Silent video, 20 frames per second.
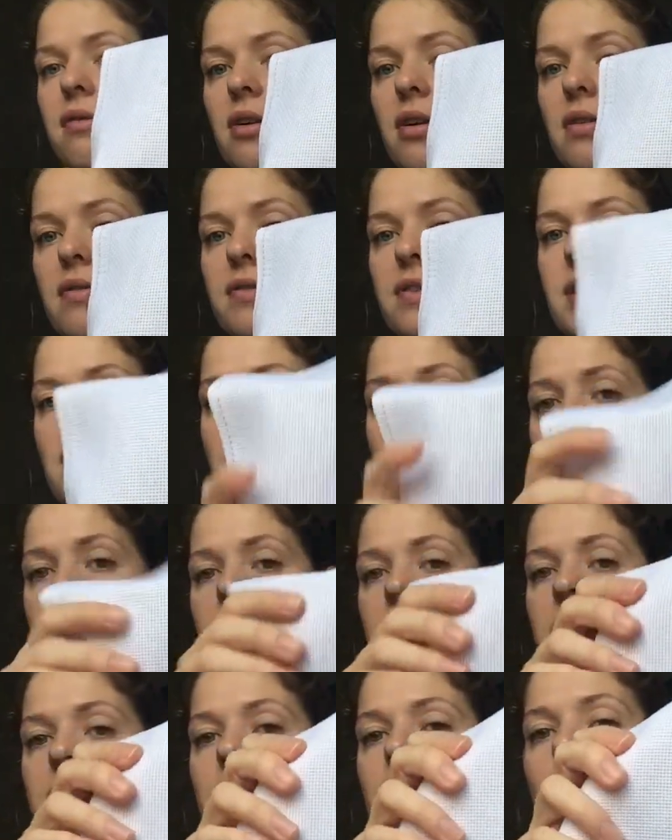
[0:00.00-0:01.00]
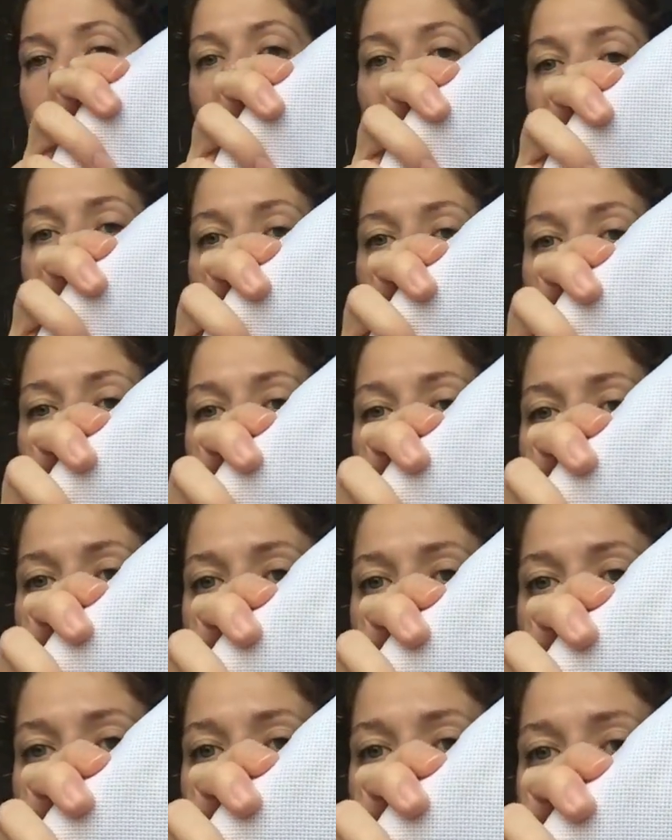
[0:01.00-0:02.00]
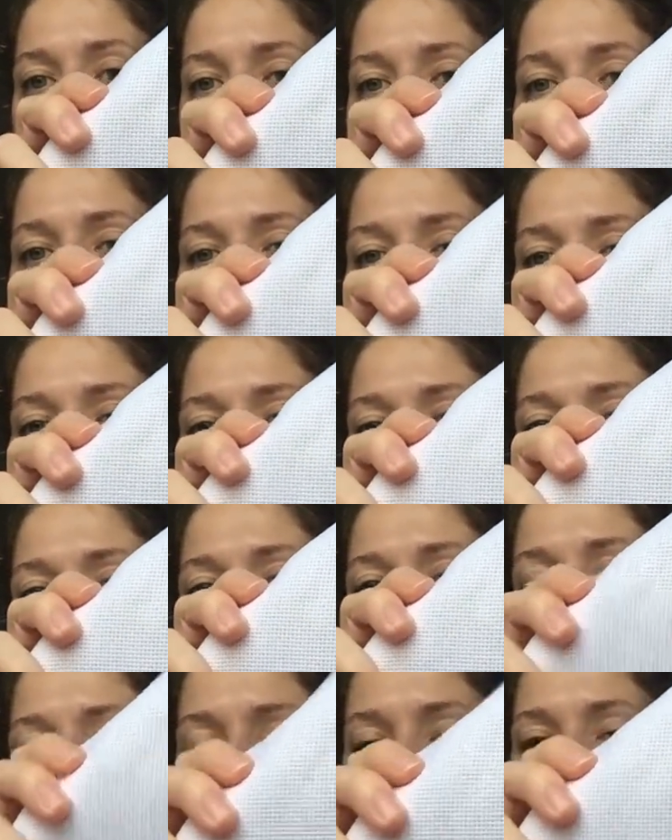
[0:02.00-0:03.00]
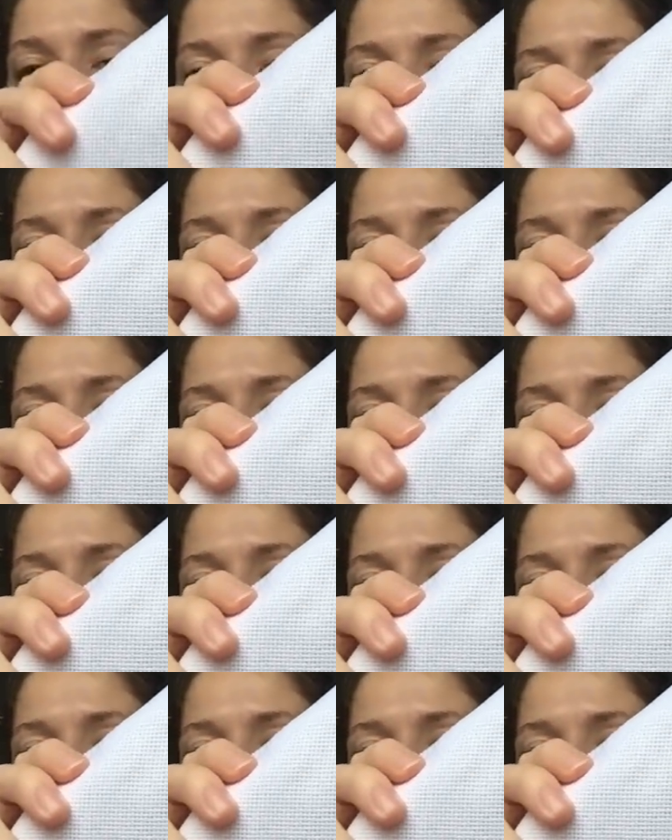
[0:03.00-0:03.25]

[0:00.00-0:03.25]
far I've done the corner of the